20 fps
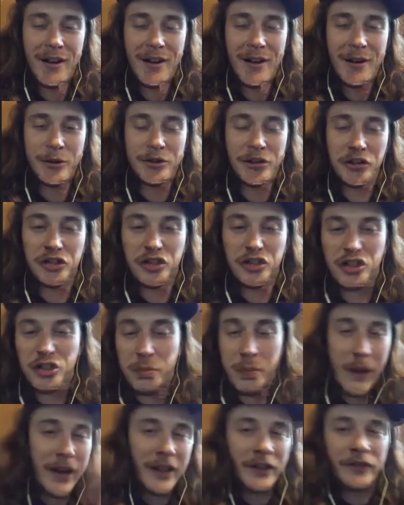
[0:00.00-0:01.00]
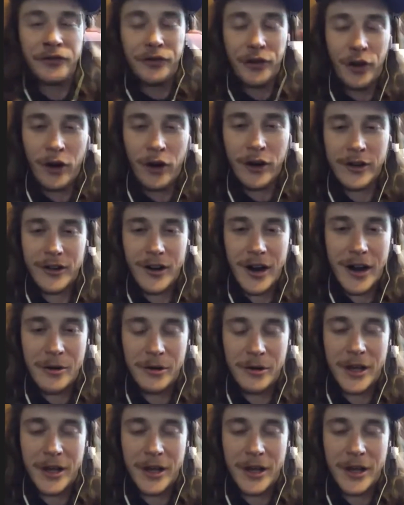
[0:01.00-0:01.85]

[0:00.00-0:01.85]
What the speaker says: Was it a spinning fart? I don't get